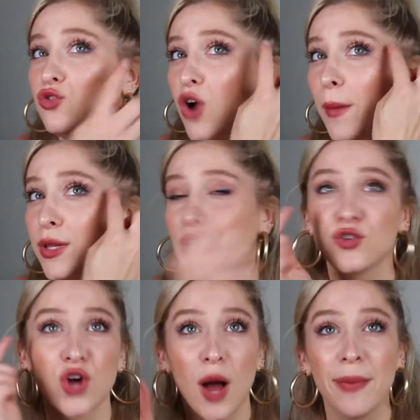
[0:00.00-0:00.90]
You drop a little
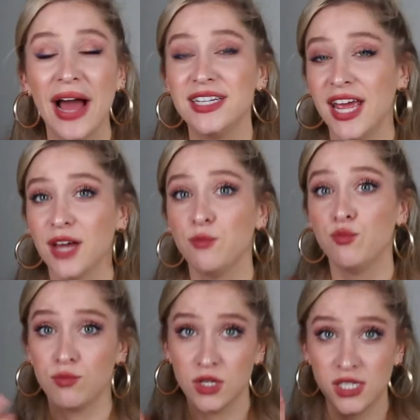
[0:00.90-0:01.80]
drop. I take a
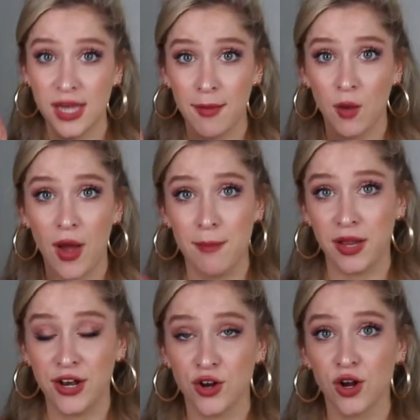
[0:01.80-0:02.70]
semi-wet
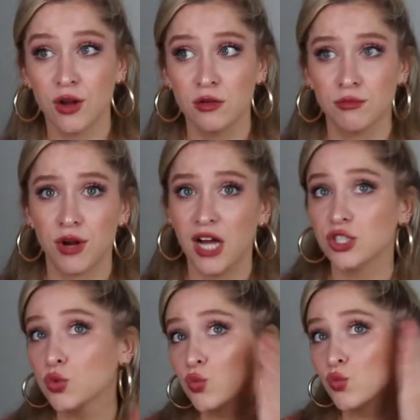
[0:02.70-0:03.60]
blender
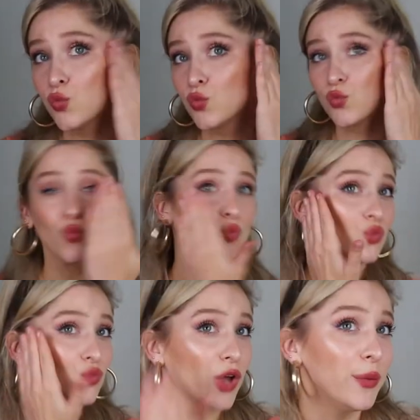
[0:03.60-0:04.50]
brush
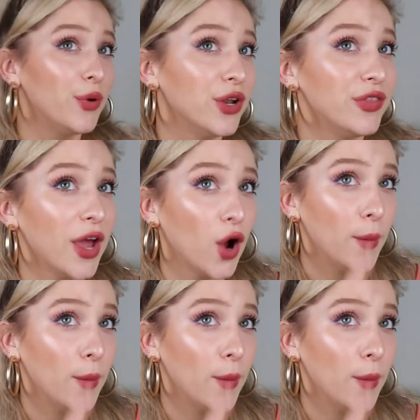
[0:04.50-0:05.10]
and put it there.